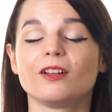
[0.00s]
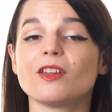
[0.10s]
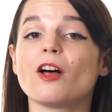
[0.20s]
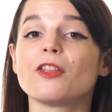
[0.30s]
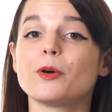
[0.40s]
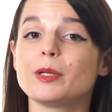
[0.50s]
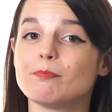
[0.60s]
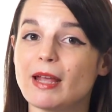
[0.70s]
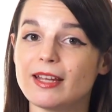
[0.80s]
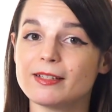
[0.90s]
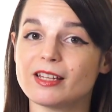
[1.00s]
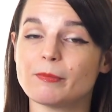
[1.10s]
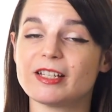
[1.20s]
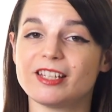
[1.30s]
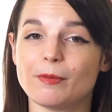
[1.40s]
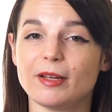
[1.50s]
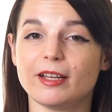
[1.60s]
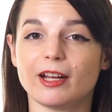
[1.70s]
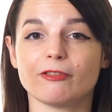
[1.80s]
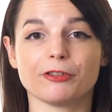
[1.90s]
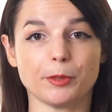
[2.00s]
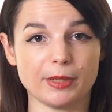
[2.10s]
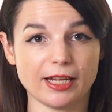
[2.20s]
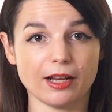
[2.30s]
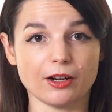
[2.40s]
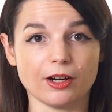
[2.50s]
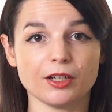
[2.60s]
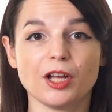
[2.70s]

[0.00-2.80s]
Although it may seem intimidating for a beginner,